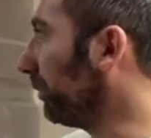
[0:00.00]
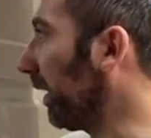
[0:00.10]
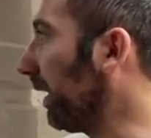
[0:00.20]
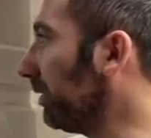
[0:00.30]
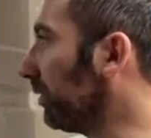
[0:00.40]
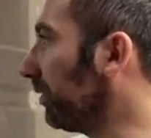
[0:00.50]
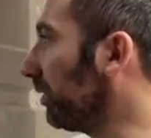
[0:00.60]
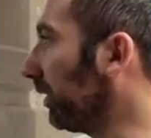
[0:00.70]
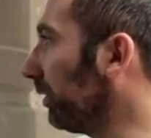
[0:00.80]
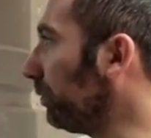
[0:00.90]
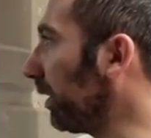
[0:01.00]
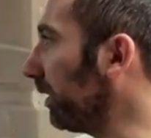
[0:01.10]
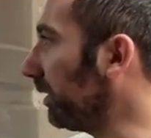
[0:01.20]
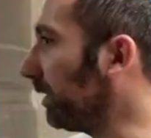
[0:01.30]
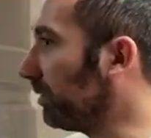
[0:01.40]
And the second
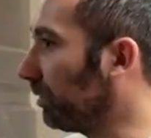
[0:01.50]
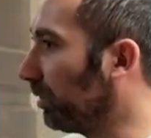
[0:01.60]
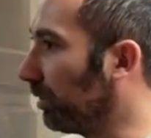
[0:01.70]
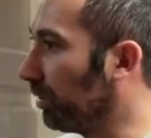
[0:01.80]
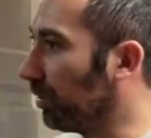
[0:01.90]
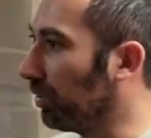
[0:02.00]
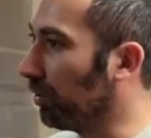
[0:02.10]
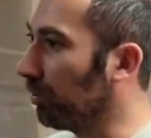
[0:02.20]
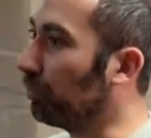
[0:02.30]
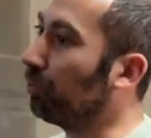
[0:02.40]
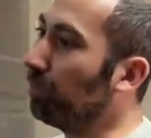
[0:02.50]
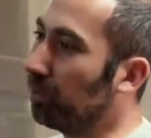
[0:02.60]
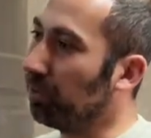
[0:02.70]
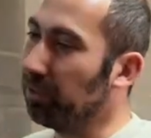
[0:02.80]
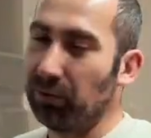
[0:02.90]
one is so we
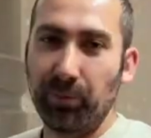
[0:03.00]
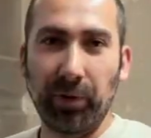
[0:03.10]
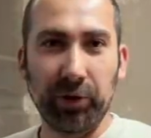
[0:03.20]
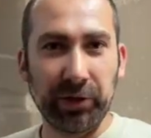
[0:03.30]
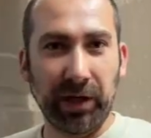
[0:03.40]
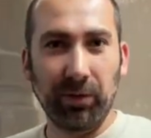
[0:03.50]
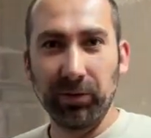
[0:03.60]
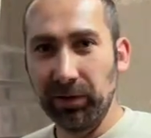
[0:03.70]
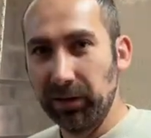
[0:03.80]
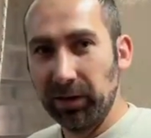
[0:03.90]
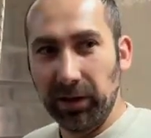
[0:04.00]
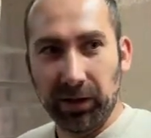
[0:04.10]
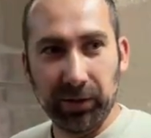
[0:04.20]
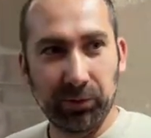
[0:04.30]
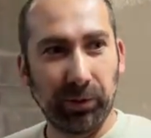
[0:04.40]
call it a punch down.
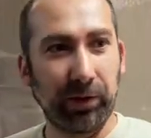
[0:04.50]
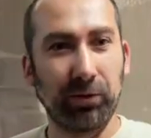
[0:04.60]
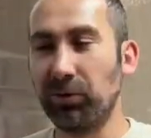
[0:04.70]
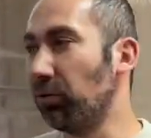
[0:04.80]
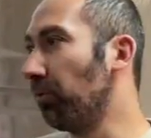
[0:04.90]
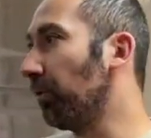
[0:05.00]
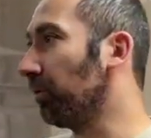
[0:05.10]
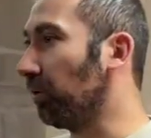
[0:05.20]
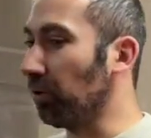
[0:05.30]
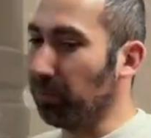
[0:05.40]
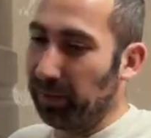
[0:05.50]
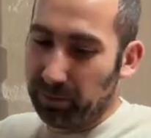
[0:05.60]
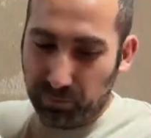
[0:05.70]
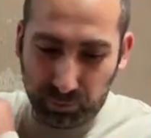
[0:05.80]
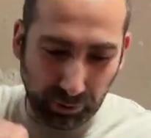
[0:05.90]
So I'm gonna go over the top
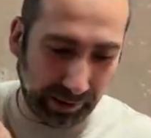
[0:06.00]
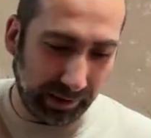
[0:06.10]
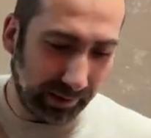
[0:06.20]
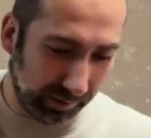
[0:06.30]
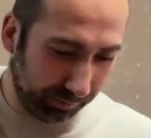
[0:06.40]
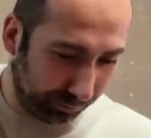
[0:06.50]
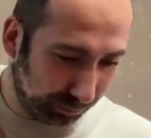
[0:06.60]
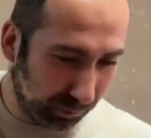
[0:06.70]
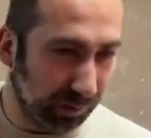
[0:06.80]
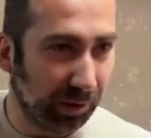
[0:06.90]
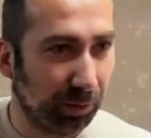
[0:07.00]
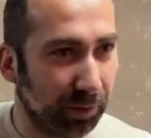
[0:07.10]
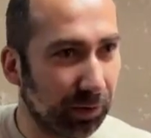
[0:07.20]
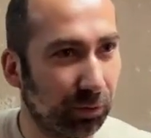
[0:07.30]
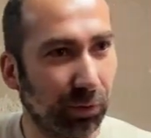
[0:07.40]
and break it
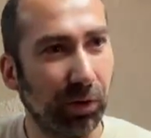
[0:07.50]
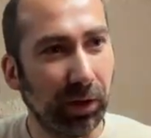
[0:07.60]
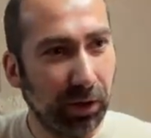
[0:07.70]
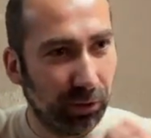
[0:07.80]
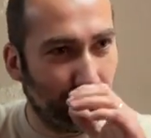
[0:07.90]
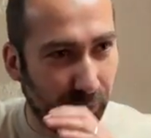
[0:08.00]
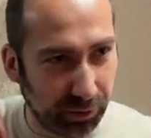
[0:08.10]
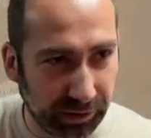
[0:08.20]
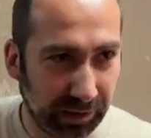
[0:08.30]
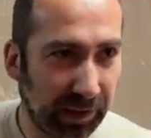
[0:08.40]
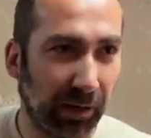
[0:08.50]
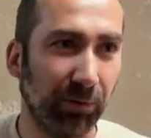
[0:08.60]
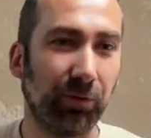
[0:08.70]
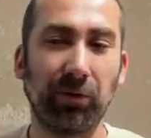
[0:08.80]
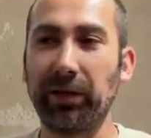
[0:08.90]
with the tool to push it
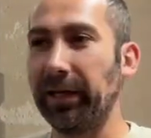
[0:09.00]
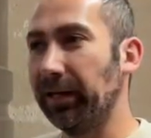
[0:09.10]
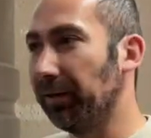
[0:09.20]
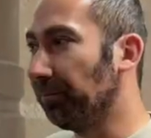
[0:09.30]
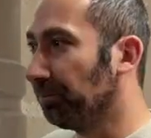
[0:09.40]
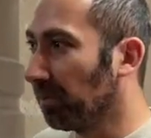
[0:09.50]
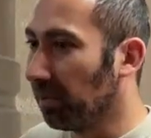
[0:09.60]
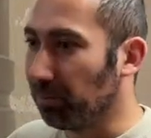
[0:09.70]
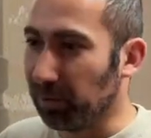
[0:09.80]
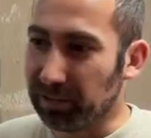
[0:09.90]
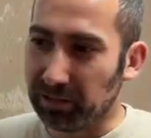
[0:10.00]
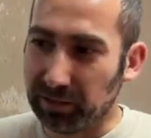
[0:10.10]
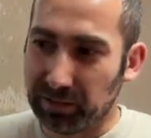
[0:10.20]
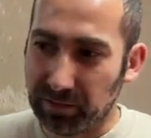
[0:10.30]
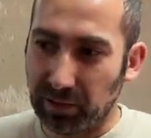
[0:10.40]
down to the tank. But
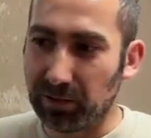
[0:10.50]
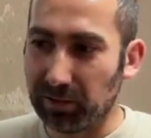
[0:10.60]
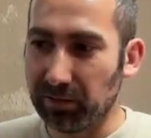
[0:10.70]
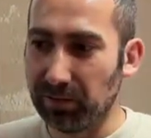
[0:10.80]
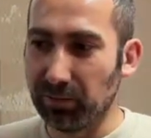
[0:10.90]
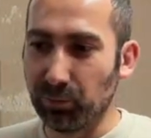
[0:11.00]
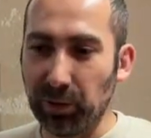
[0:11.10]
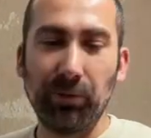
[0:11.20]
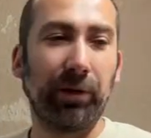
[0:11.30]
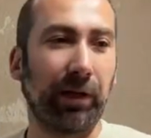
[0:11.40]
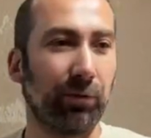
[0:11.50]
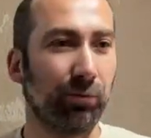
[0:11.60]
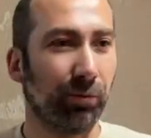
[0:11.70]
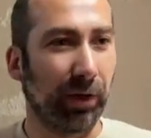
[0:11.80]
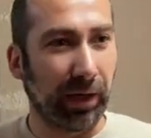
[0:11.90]
it's not really what I
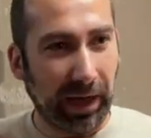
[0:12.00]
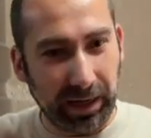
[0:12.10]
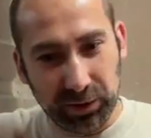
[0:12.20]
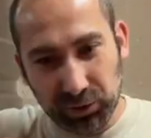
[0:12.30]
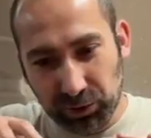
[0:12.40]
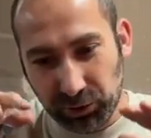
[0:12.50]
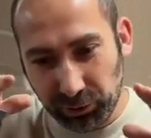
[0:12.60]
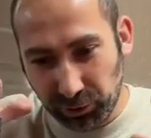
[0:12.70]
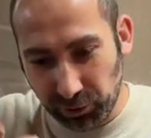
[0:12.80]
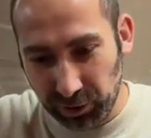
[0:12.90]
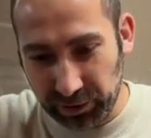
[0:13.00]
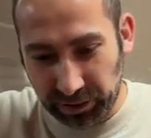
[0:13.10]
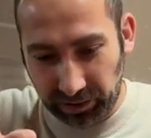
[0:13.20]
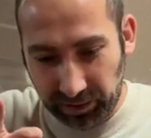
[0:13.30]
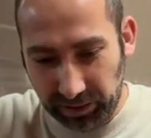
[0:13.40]
do. I'm just gonna
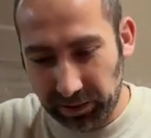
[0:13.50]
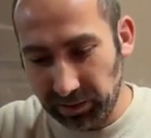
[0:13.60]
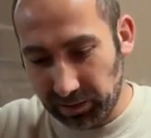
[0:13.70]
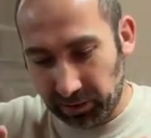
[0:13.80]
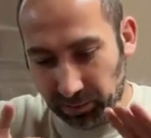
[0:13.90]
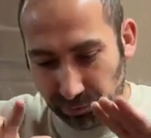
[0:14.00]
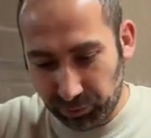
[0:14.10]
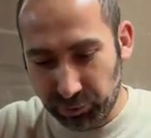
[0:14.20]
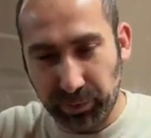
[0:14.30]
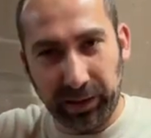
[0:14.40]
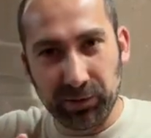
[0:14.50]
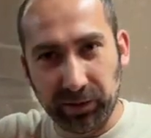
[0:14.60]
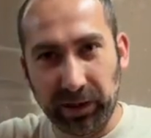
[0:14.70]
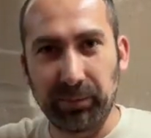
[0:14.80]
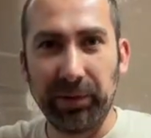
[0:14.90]
gently push back
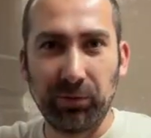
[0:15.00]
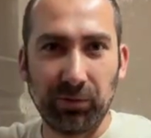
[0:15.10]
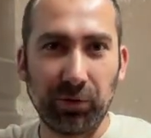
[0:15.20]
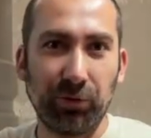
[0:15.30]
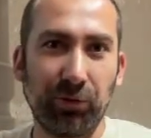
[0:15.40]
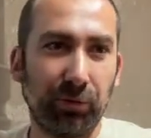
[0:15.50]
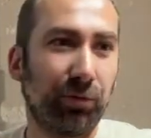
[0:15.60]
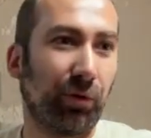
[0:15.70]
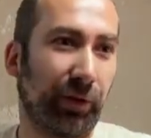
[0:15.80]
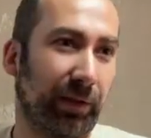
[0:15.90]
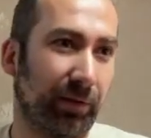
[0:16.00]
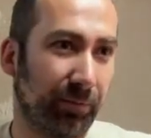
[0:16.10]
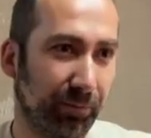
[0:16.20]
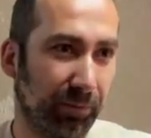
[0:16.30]
the cap into the juice to soak it.